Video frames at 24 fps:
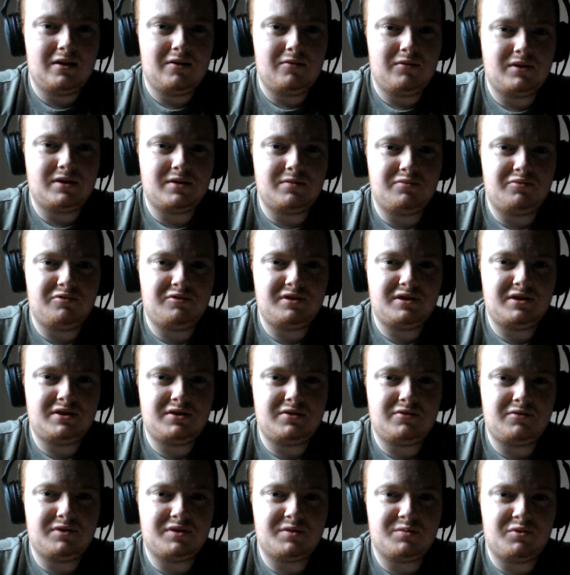which I'm pretty
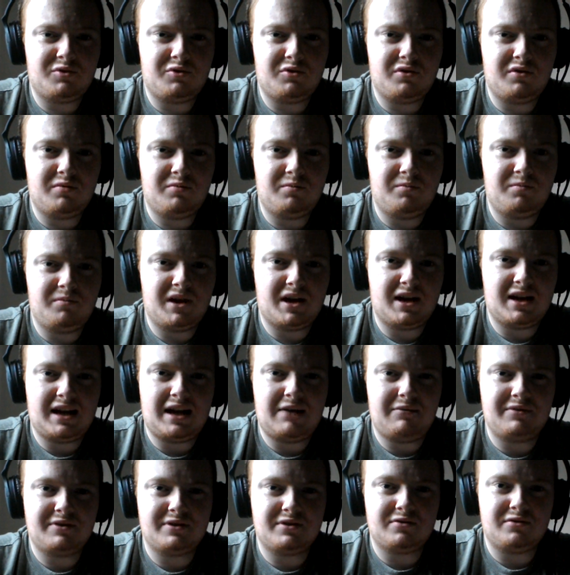sure was more than
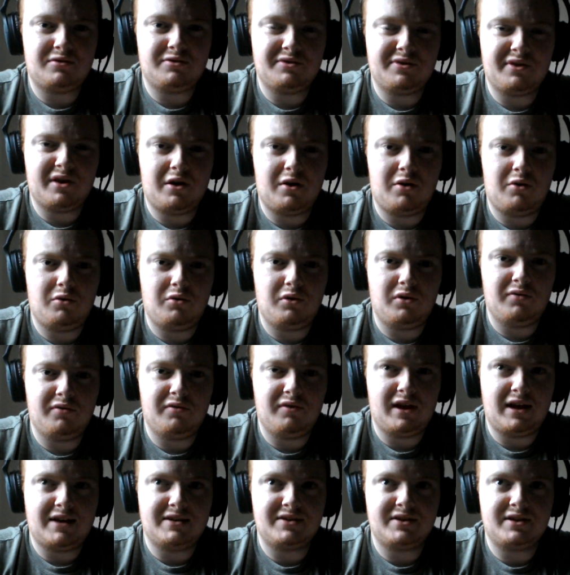McLaren scored in the whole of
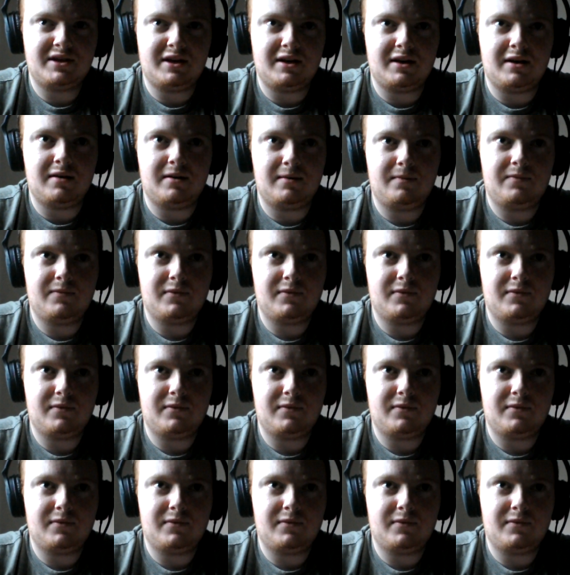last year.